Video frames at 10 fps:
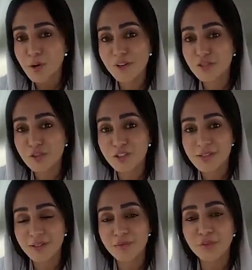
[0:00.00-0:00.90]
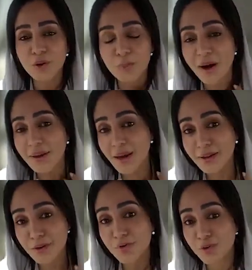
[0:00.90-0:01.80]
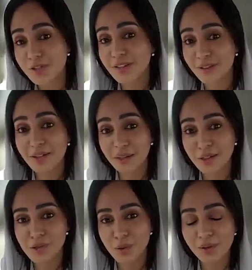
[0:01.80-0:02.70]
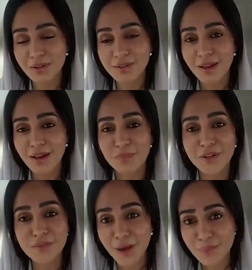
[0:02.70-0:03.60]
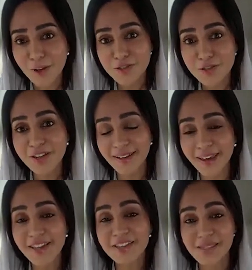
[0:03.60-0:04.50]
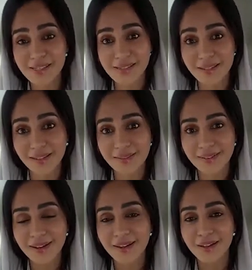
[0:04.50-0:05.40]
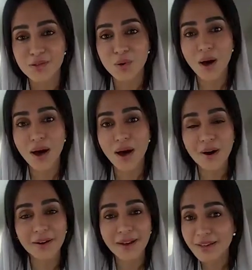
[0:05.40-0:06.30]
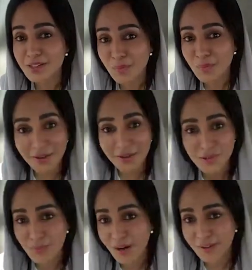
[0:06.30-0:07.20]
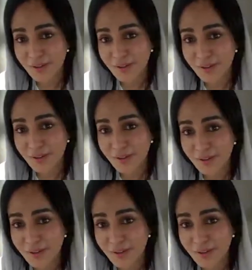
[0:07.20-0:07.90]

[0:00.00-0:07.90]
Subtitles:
I'm somewhat interested, but I am 49 years old, but my biological age is 16. So my ninth year is my rank.